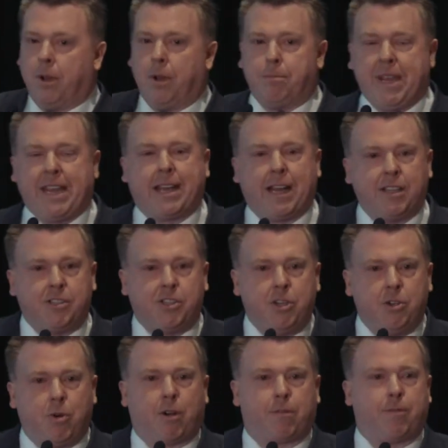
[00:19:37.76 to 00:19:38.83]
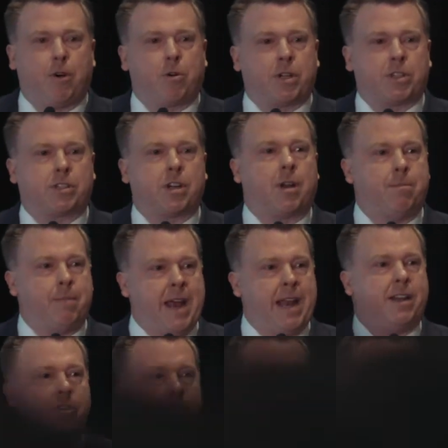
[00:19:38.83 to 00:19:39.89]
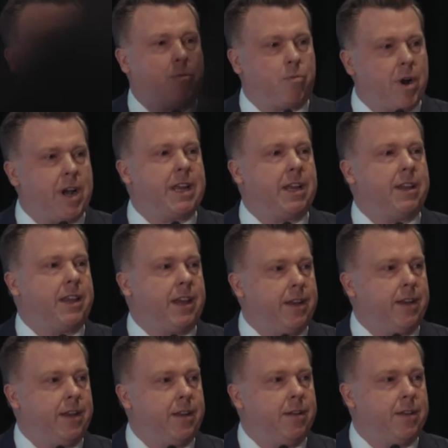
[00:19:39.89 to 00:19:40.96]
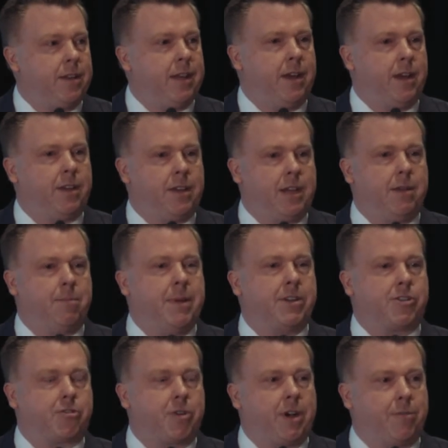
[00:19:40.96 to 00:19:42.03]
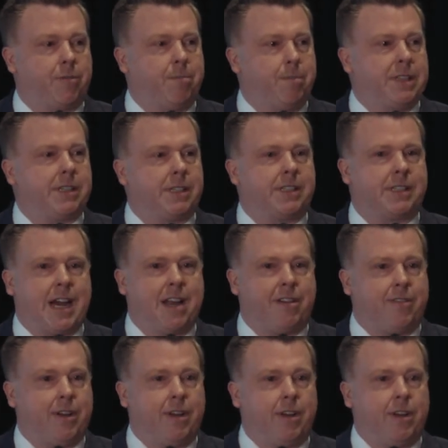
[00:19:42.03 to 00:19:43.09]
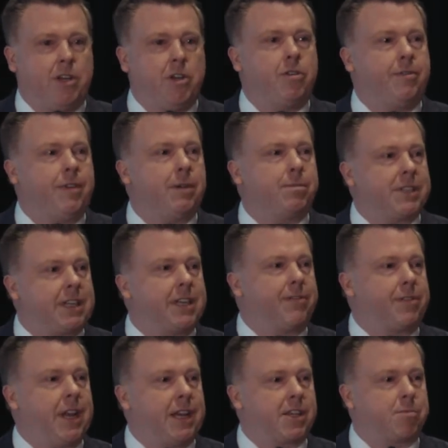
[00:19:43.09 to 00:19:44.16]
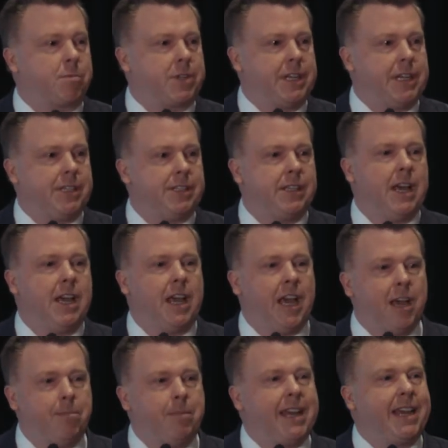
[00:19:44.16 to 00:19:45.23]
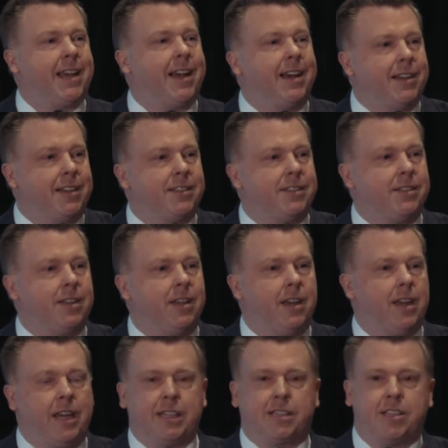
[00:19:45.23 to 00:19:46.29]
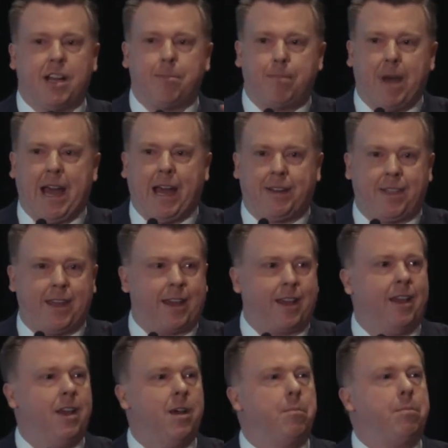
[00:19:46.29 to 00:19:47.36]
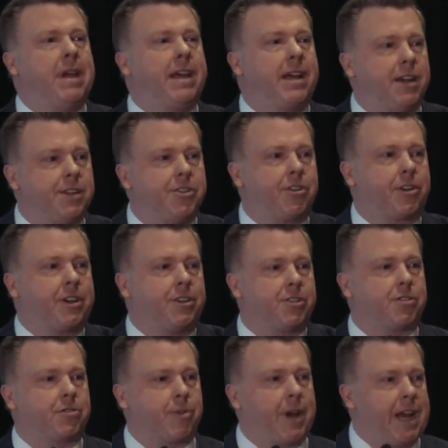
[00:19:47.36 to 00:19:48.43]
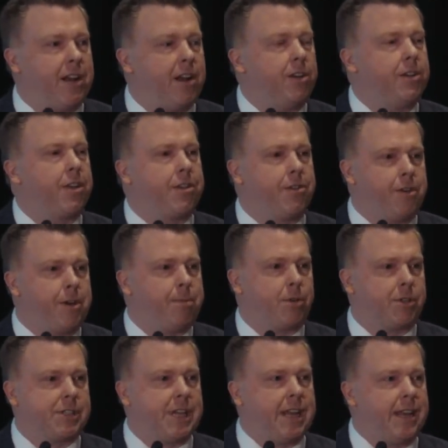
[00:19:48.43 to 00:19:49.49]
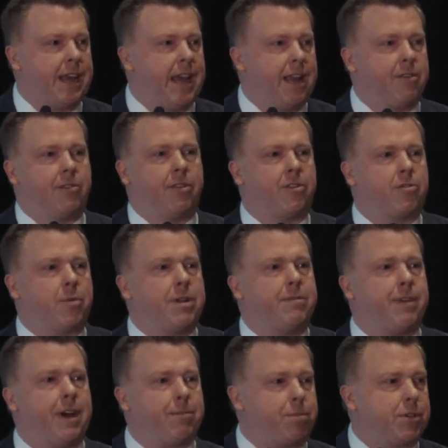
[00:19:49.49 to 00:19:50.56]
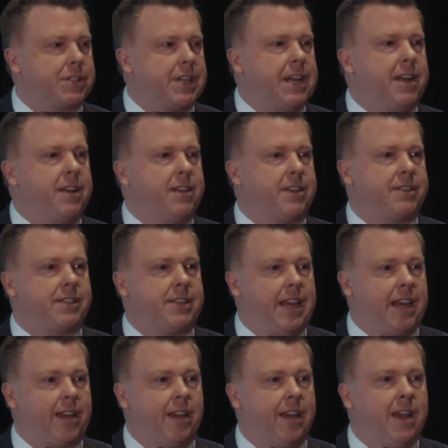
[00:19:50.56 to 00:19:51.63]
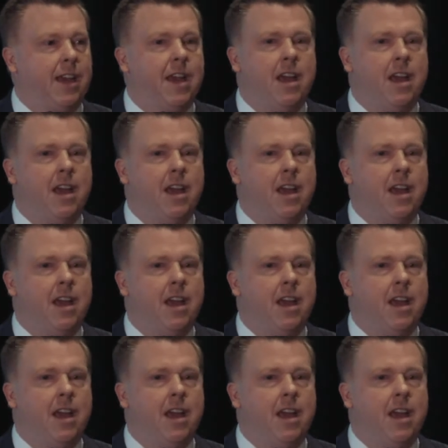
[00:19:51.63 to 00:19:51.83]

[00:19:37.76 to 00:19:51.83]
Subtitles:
Because you are focused on managing and running the administrative and business side of it, you develop significant expertise, and because it's not a bad thing, because you're constrained on the 30% end or the 25% end of the stick,